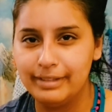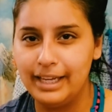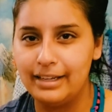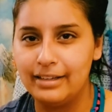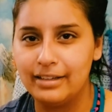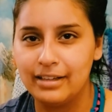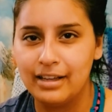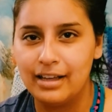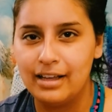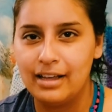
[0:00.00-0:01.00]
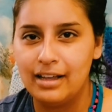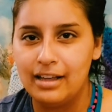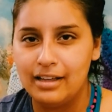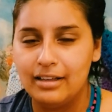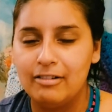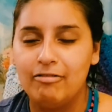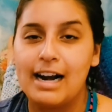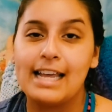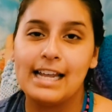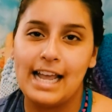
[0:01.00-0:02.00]
Like
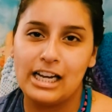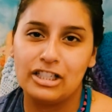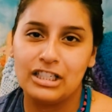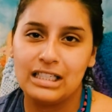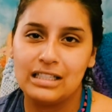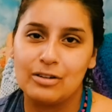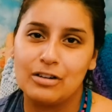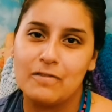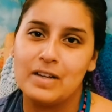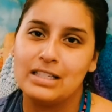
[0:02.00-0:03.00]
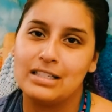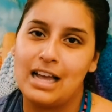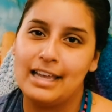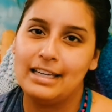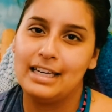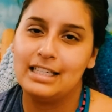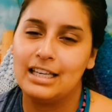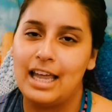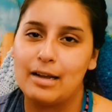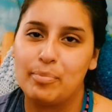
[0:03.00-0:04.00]
when I get anxious or nervous, I need
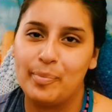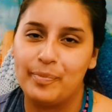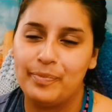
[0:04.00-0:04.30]
to like